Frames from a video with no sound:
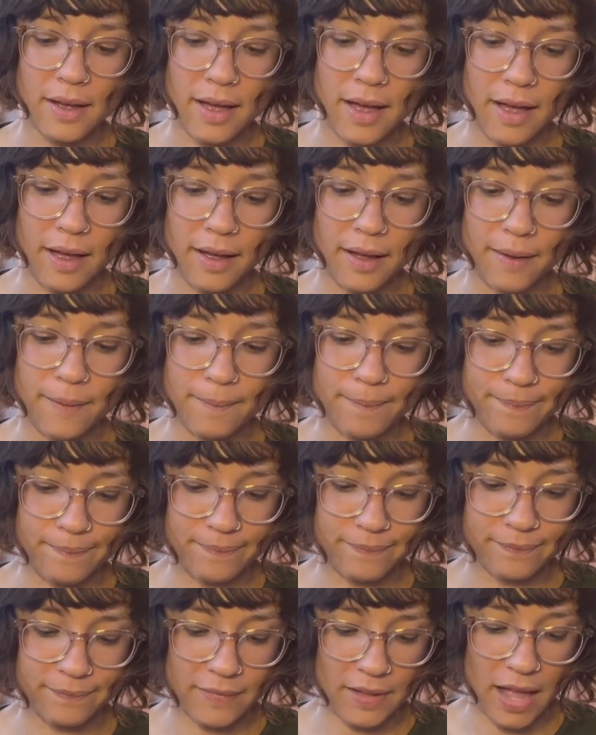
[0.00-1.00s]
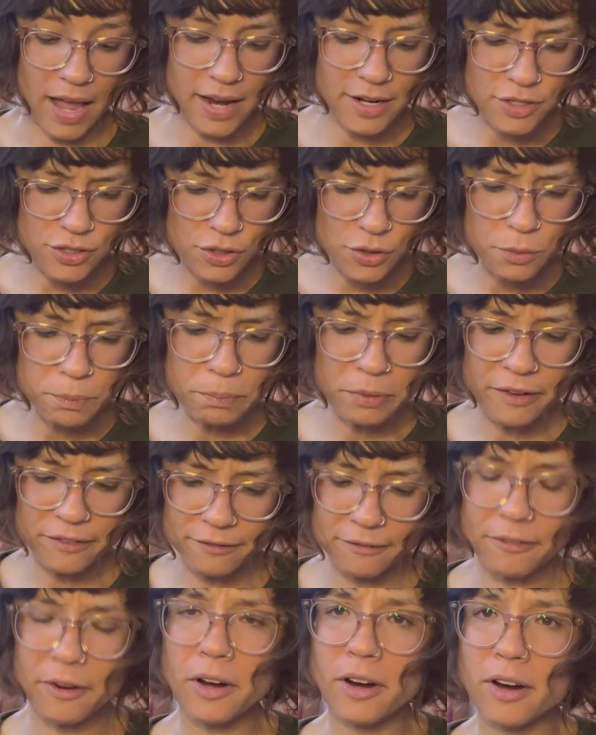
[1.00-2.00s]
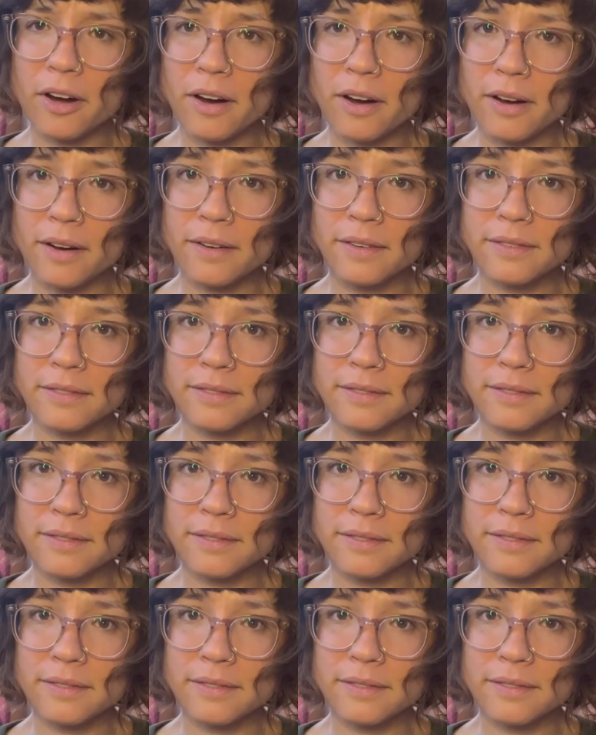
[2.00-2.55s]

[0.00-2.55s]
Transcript: Um, I do prefer,